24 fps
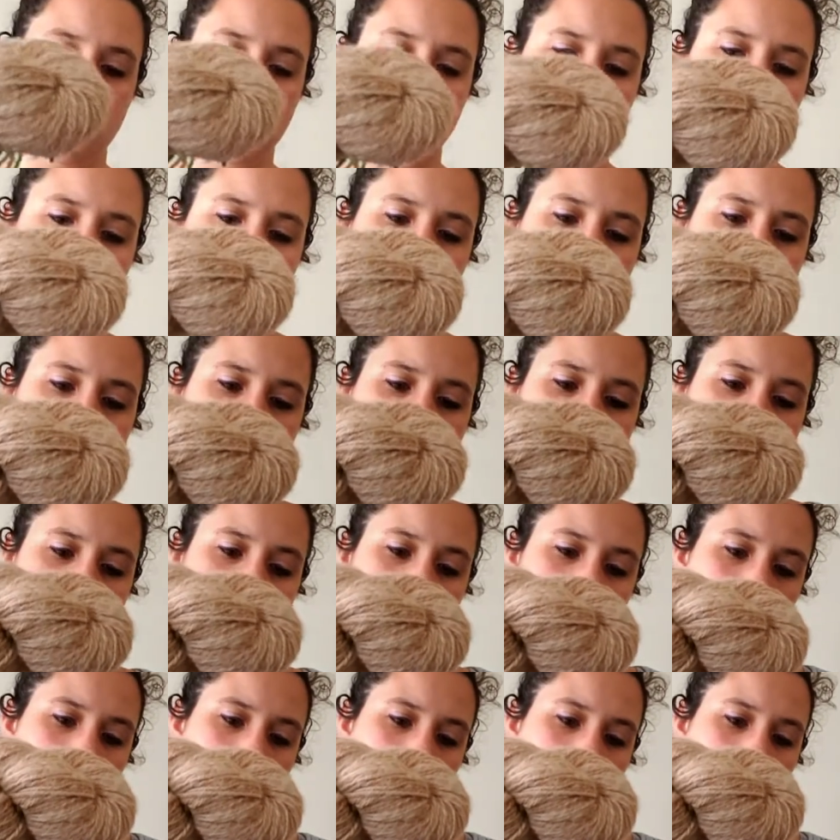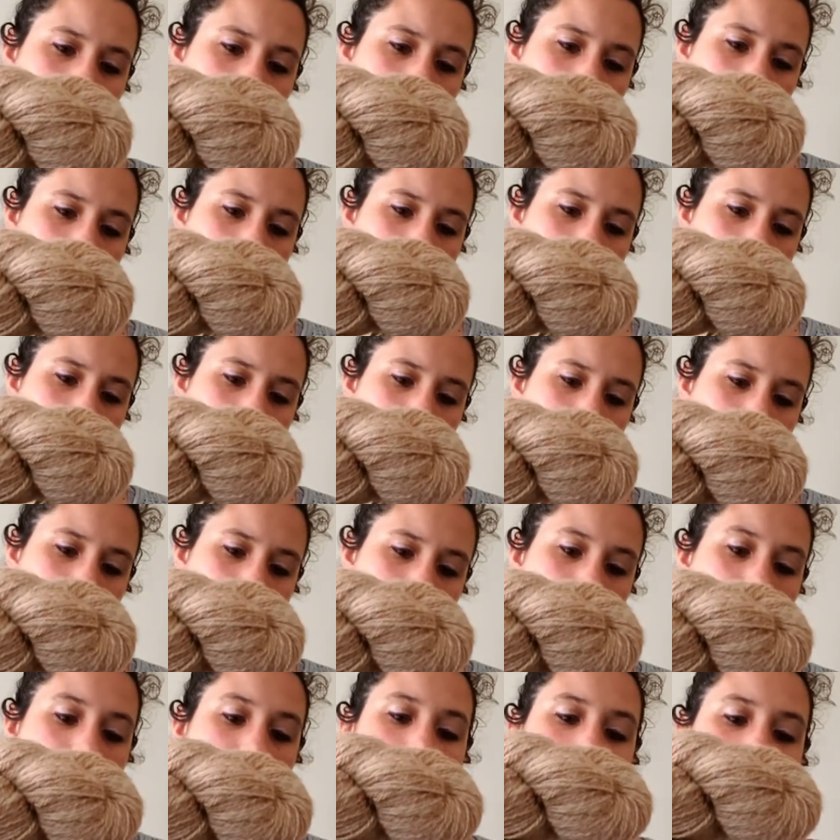It was camel,
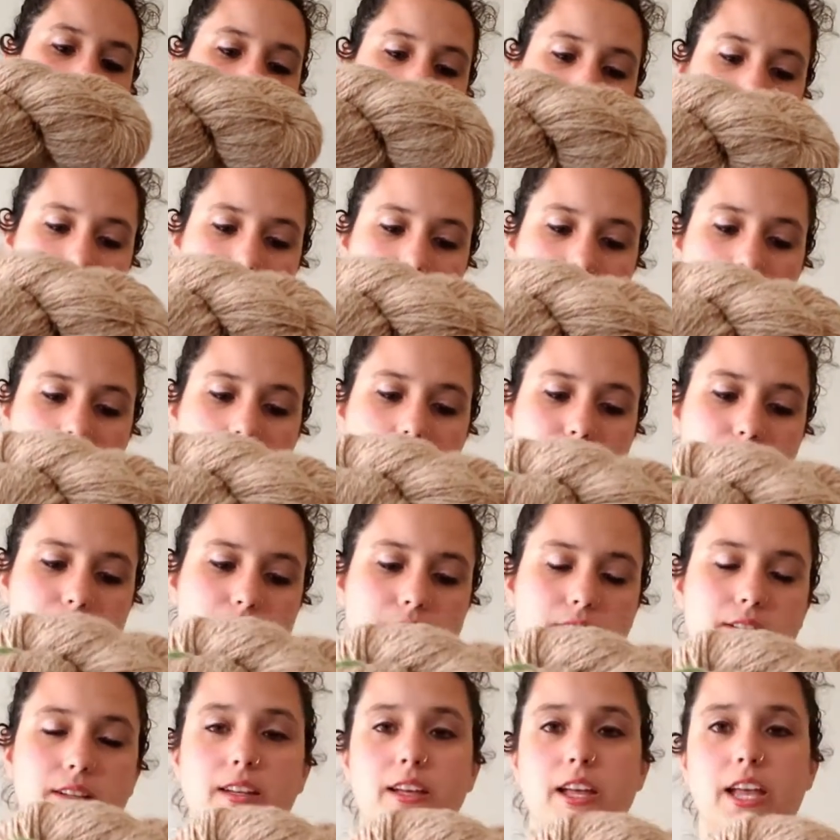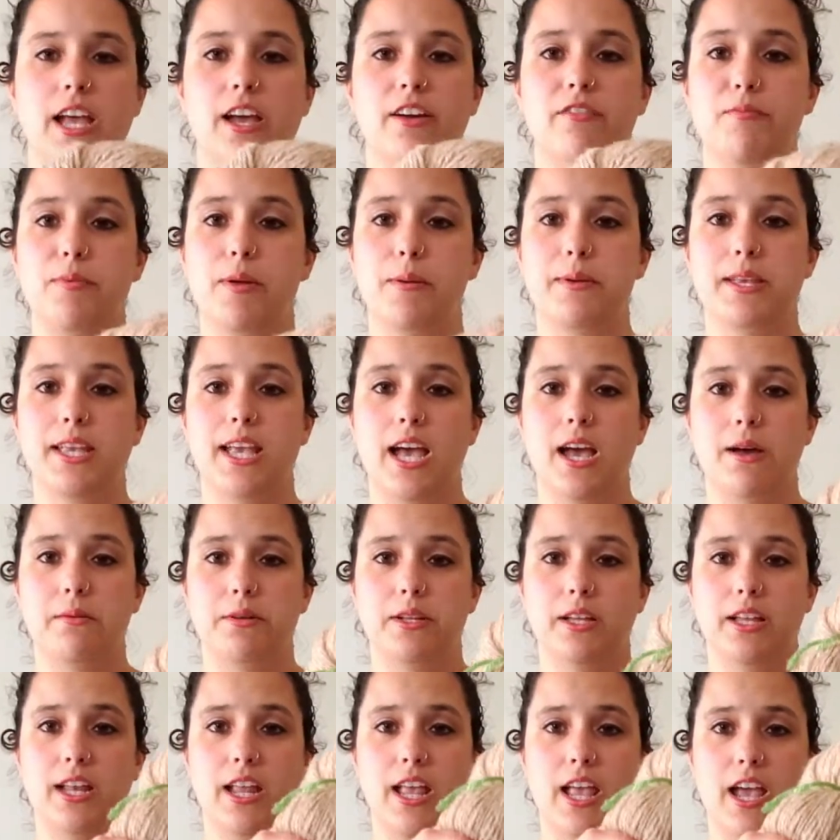half baby
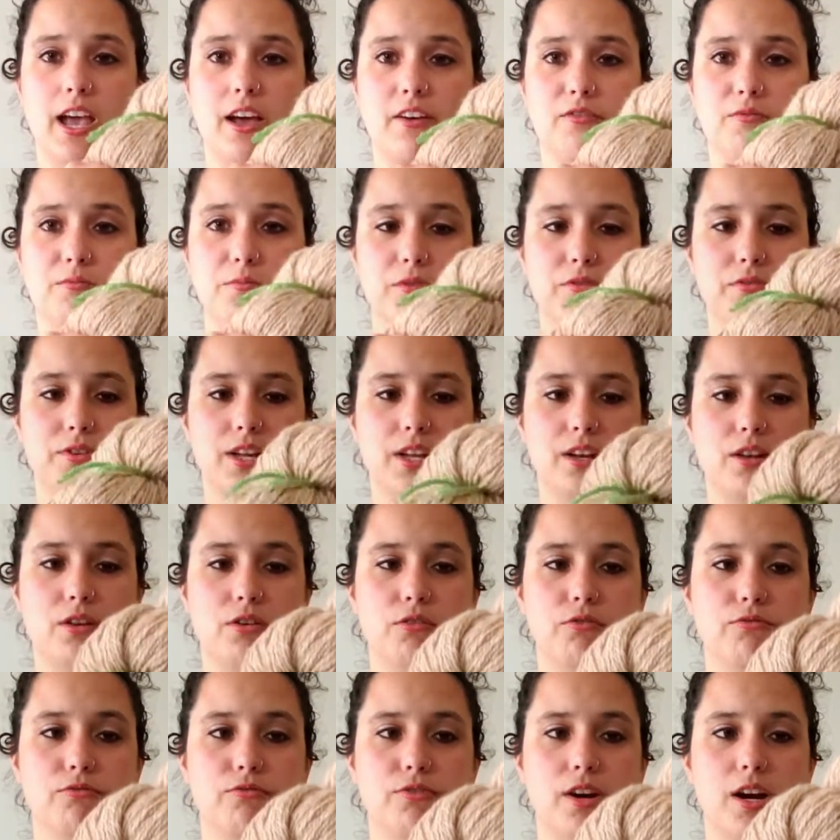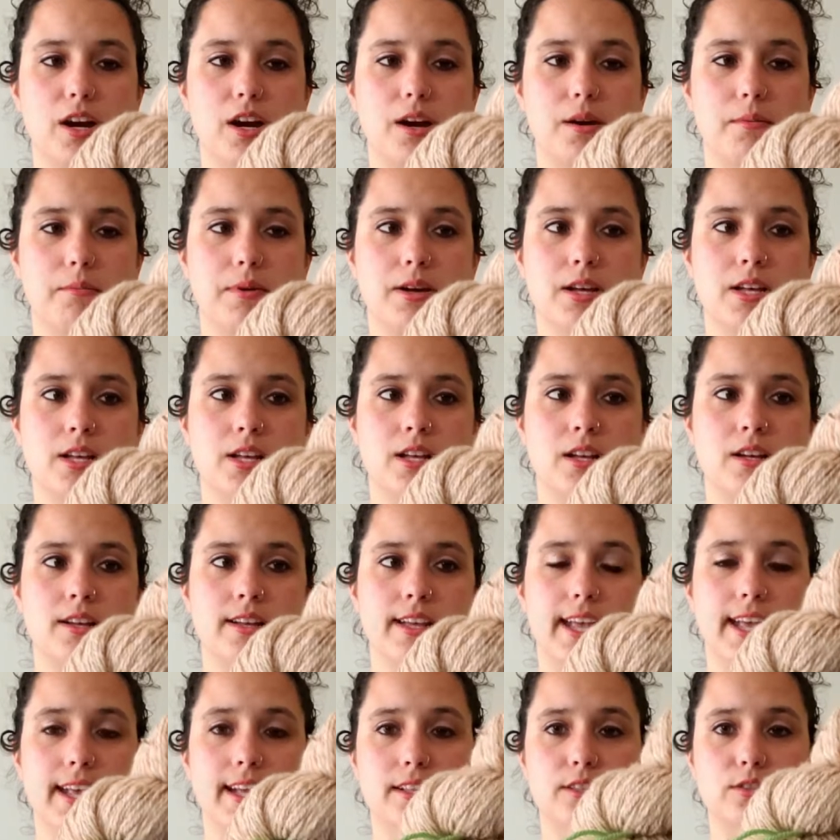camel and half merino from
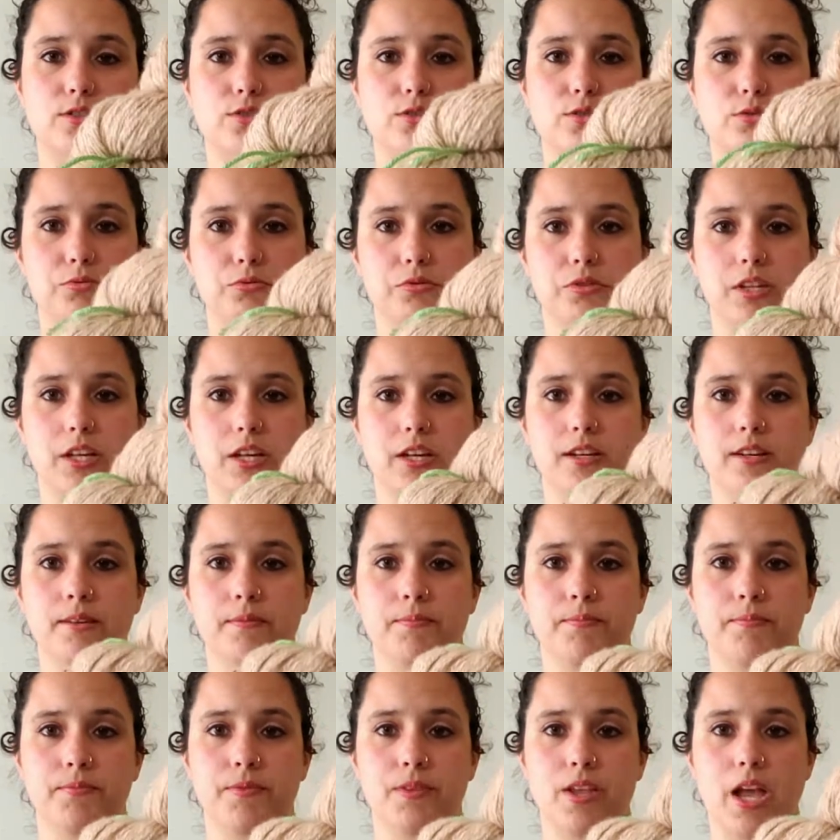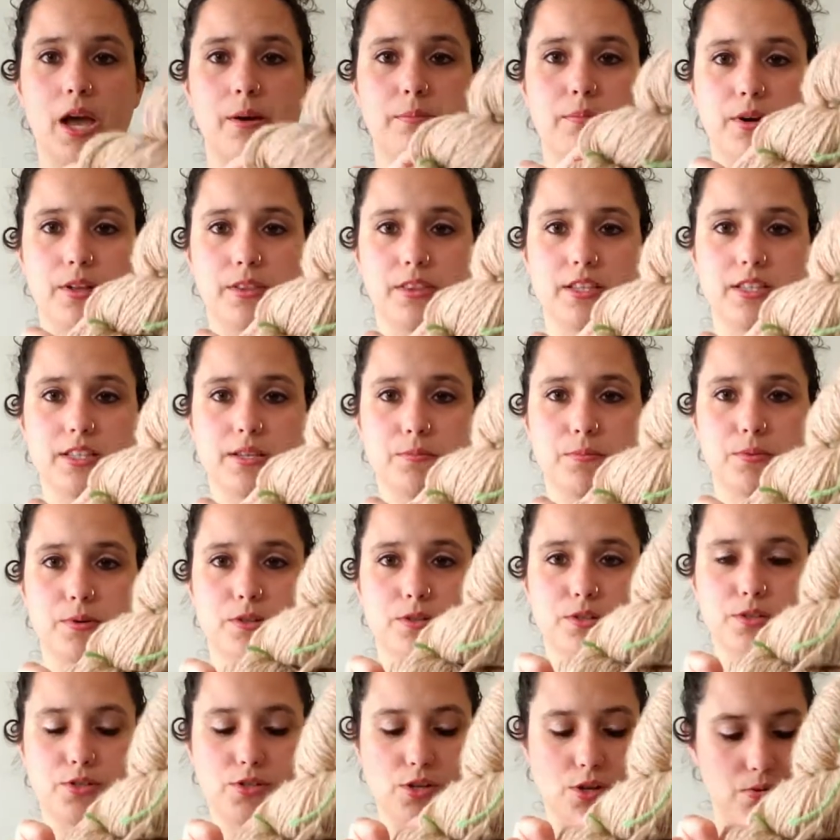Anzula. I bought this at
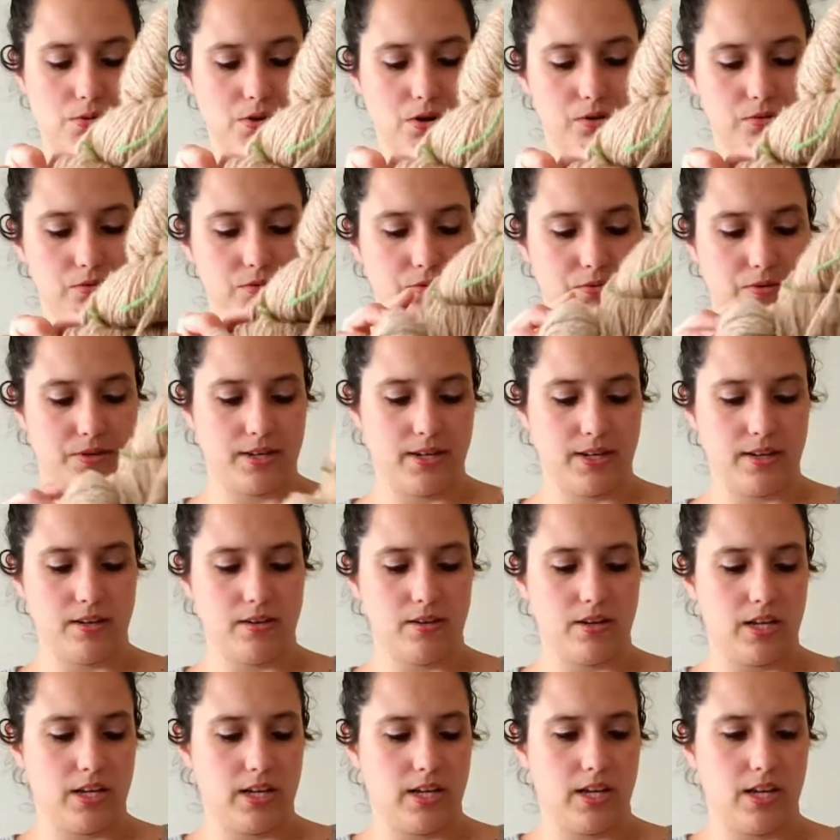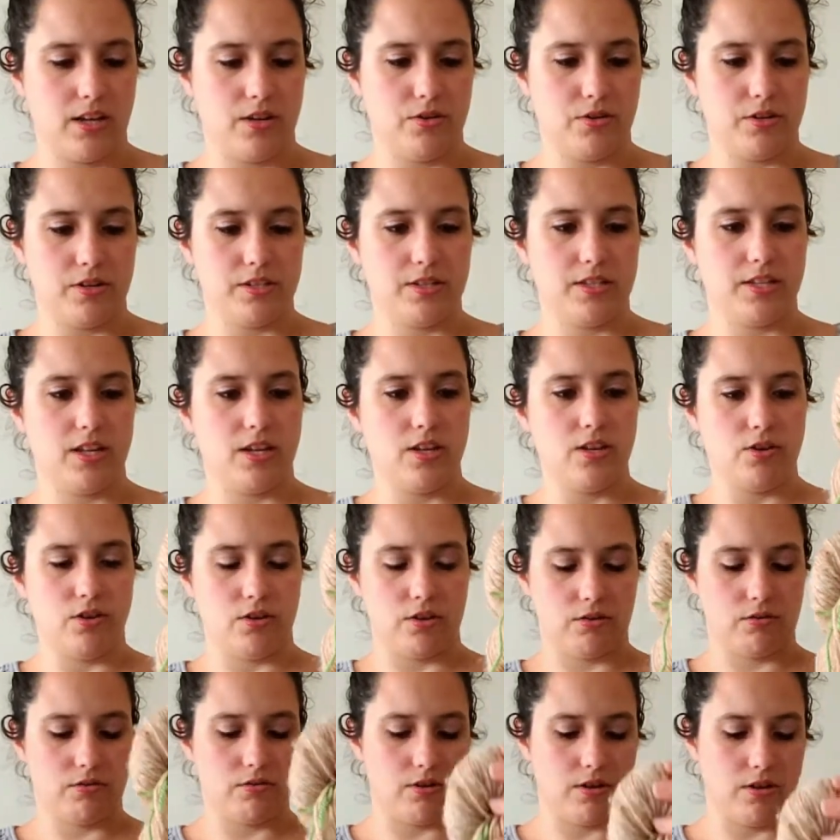Pearl Soho during a New York City
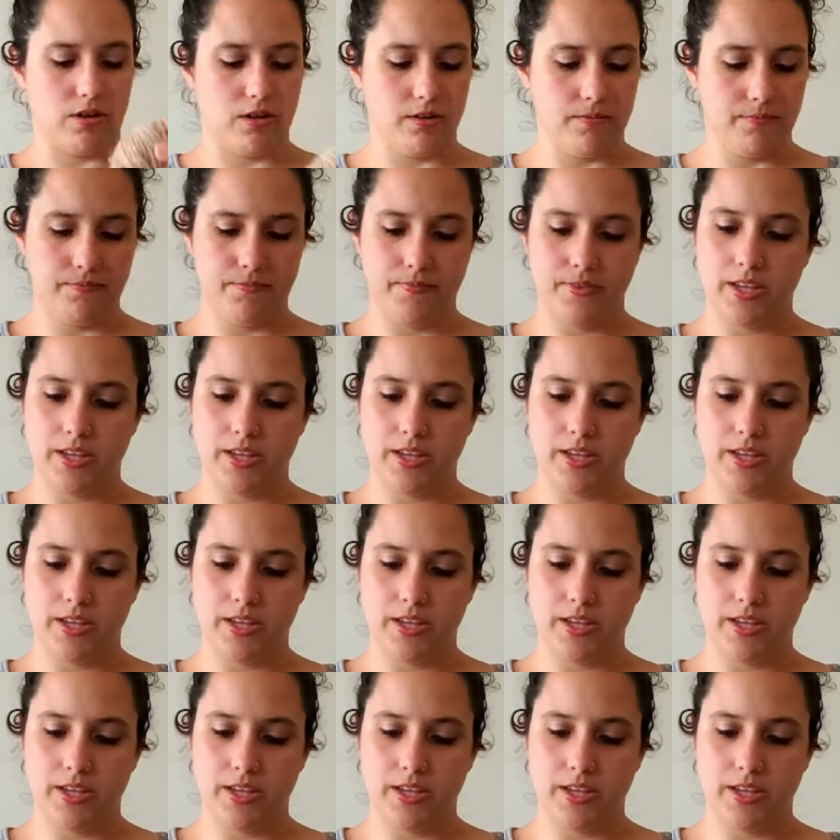yarn crawl.